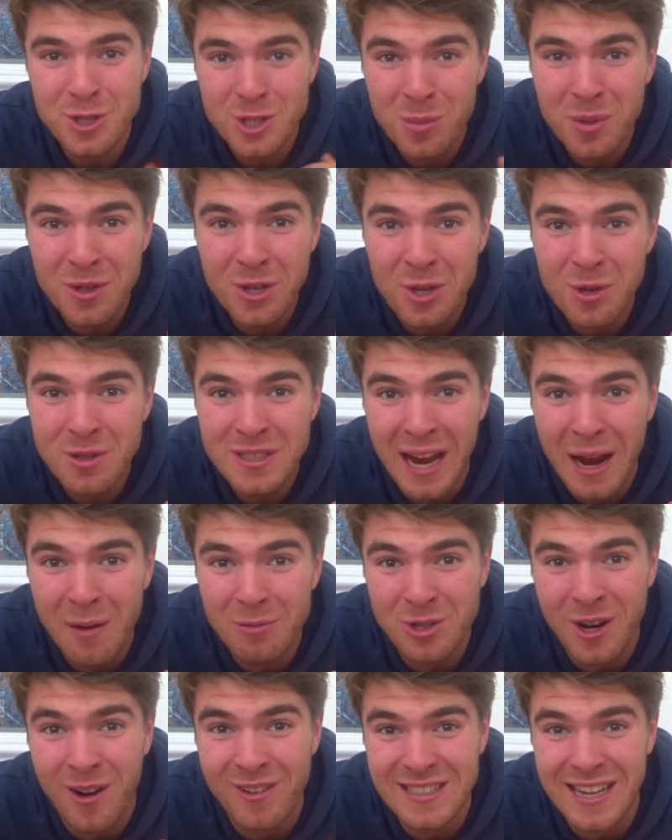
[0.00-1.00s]
Some of the new time
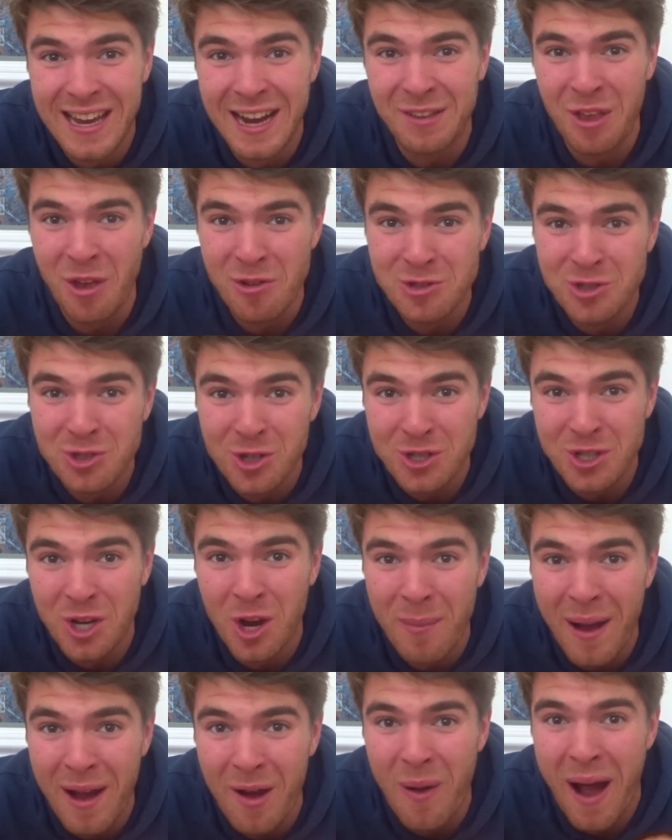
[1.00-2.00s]
trial tech that has just come
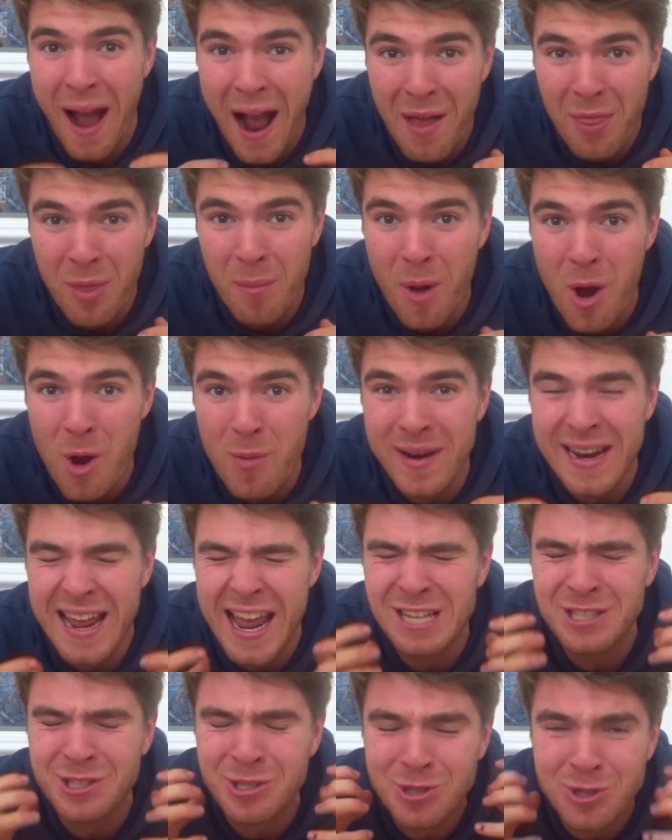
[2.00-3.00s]
out at the moment
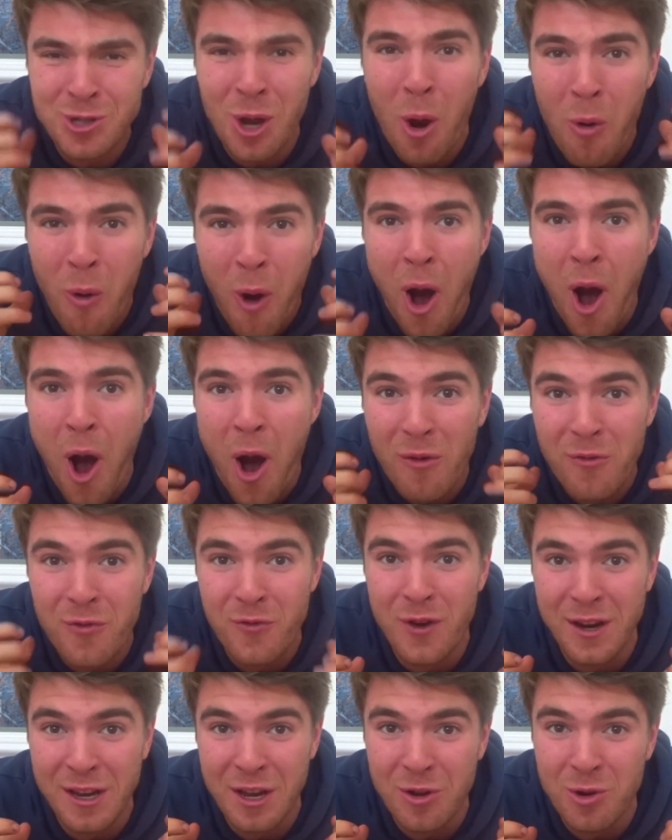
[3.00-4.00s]
is so hot and
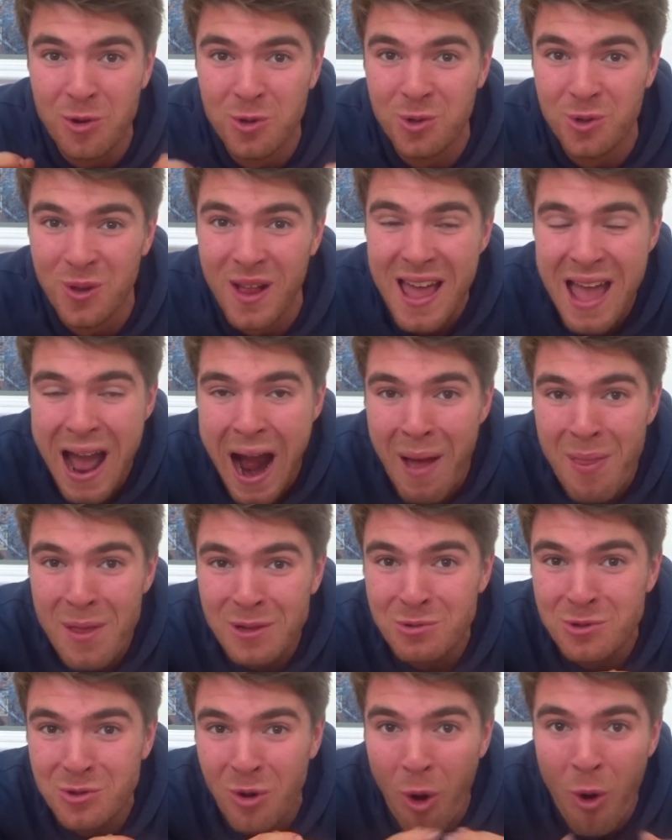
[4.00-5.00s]
friggin' cool, and this
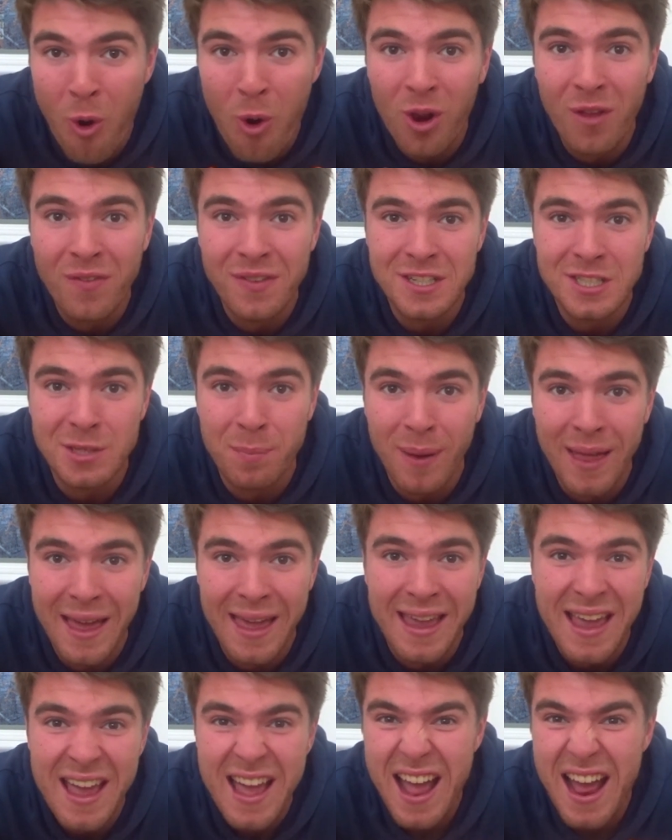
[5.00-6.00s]
was all on
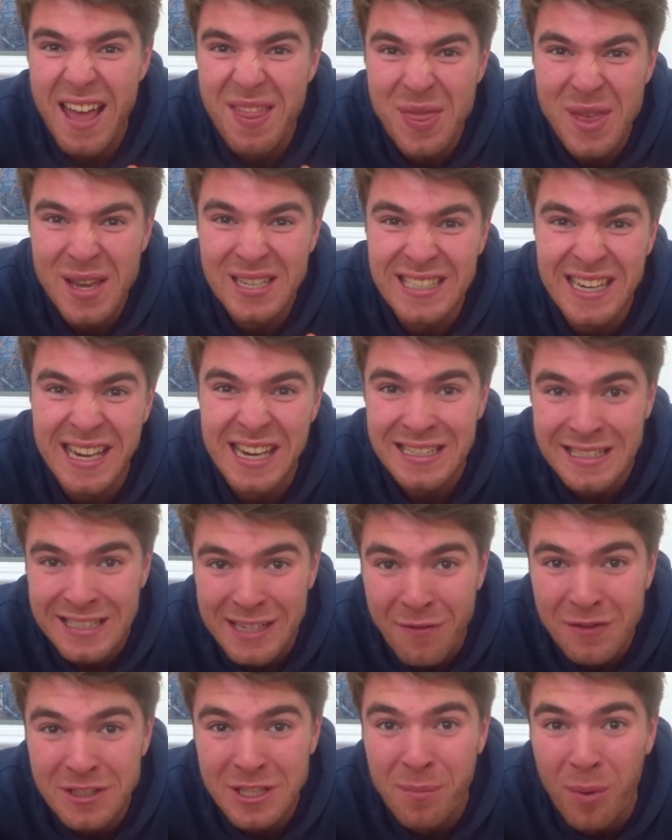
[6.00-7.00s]
display at this year's
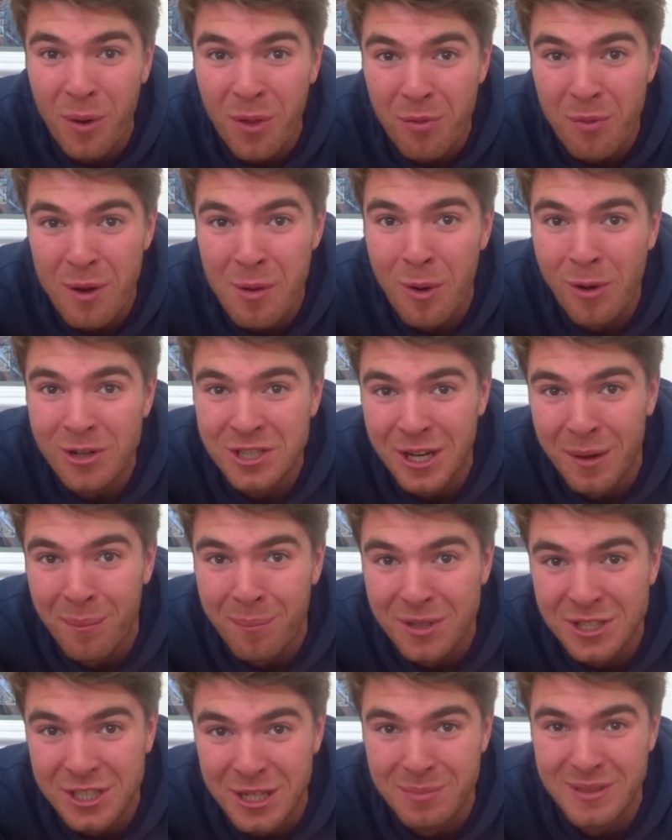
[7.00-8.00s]
70.3 World
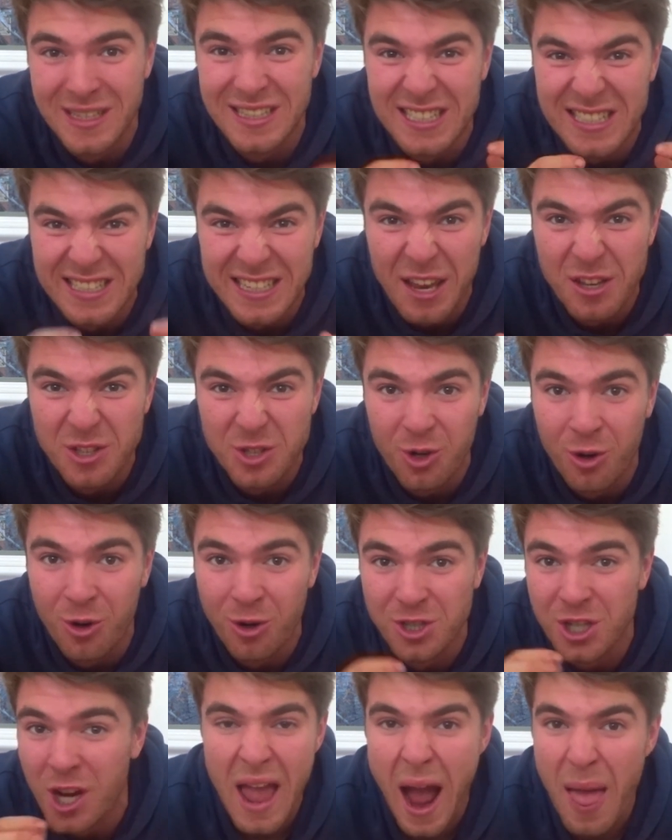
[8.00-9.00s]
Championships in St. George.
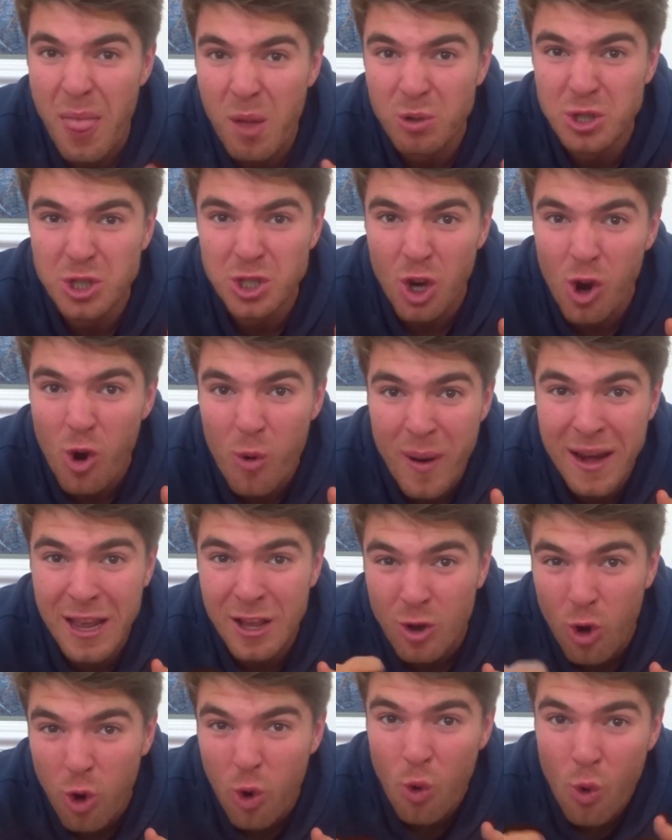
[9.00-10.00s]
And there were so many
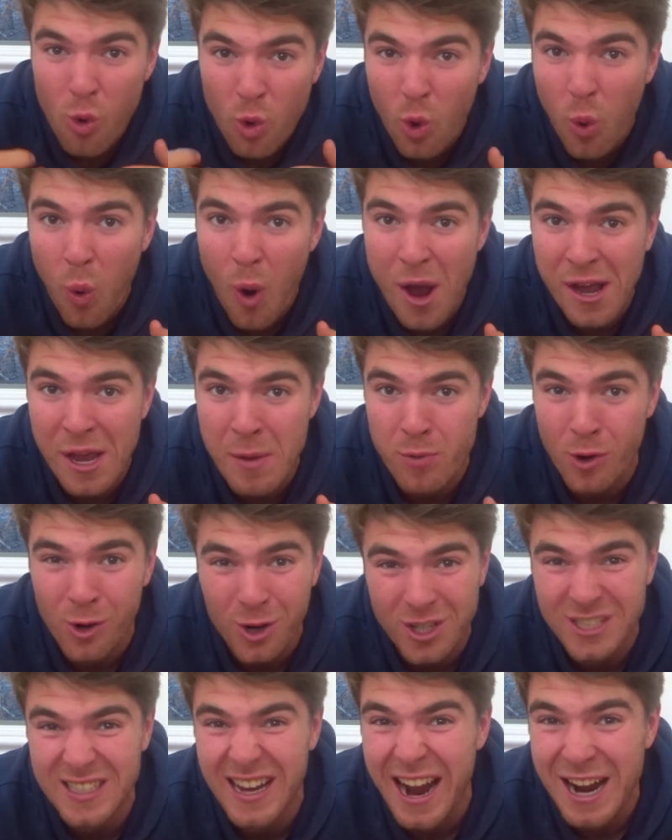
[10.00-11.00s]
cool, quirky
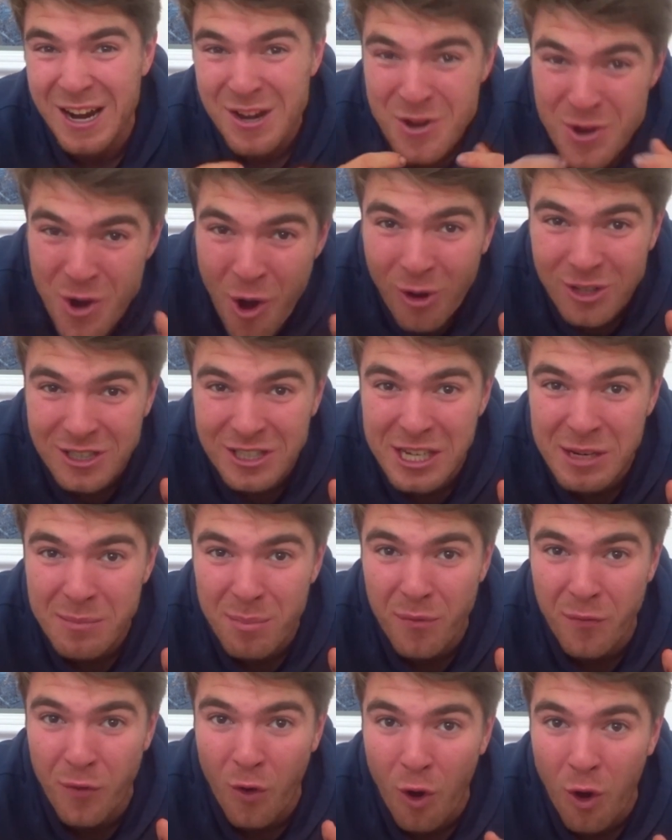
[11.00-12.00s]
products that I had not seen
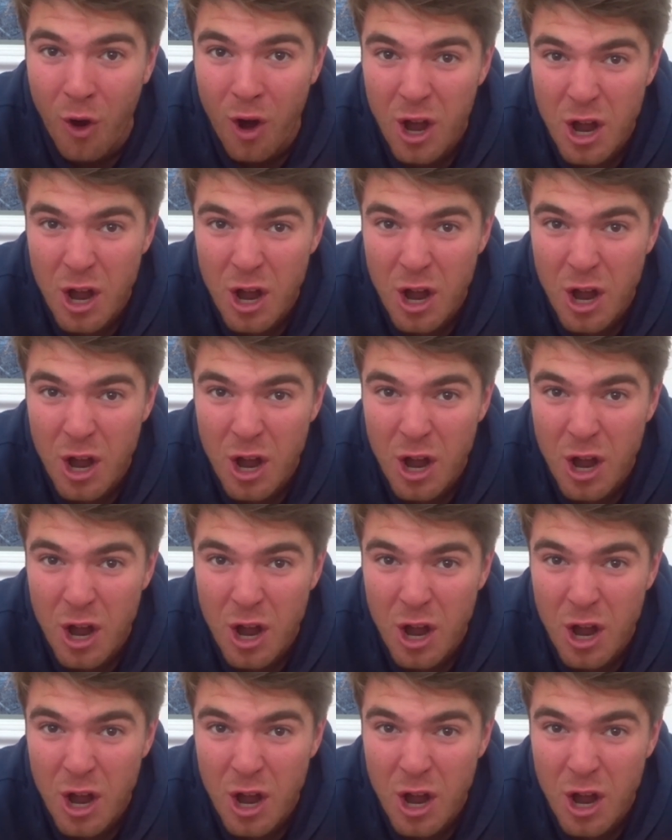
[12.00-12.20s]
before